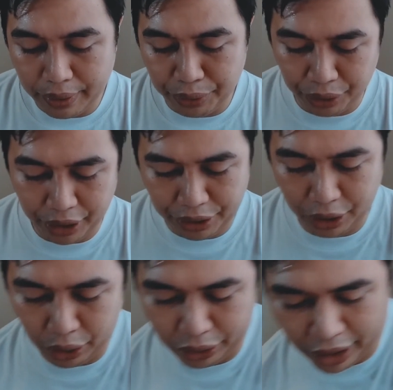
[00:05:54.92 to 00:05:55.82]
Thus, it
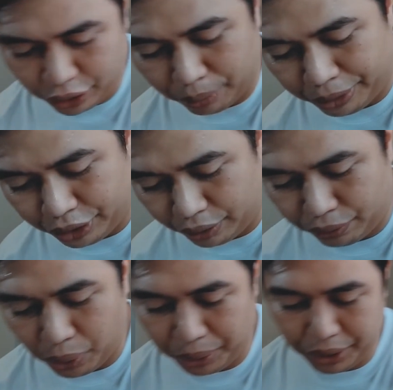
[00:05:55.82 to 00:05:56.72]
looks like you're missing
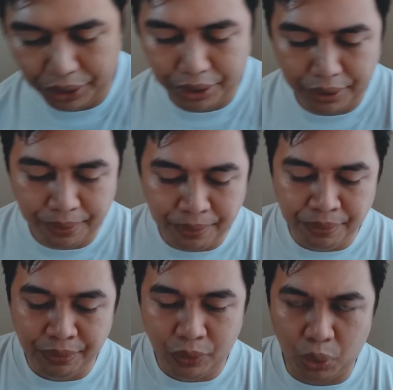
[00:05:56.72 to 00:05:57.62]
focus,
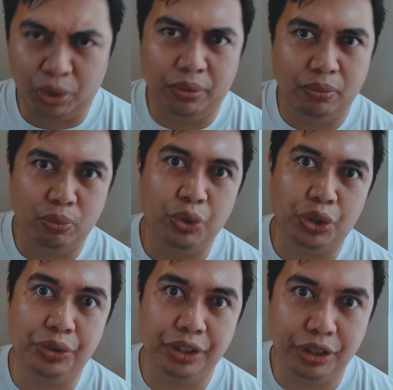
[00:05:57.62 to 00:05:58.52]
or
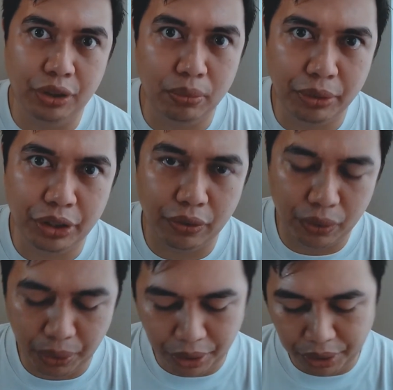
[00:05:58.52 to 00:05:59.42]
resulting in you missing
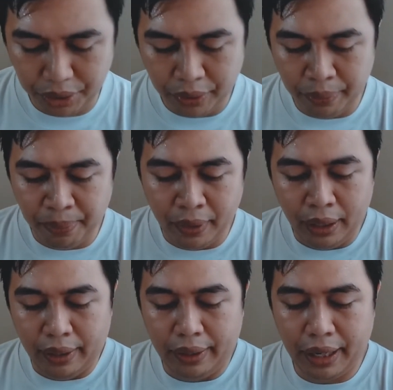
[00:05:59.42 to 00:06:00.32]
focus.
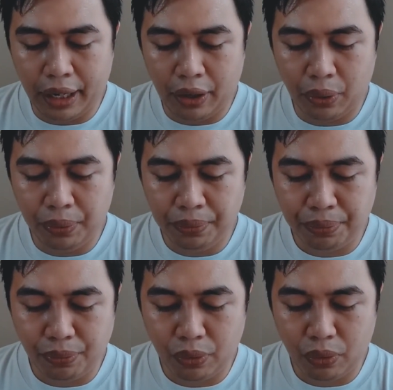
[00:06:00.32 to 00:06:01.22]
Now,
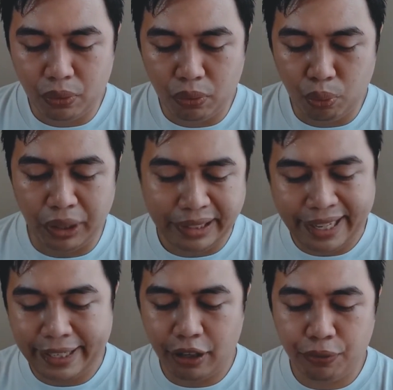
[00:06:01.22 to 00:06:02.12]
when
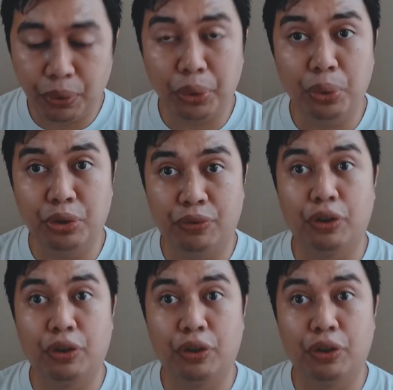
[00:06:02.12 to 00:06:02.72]
taking photos of a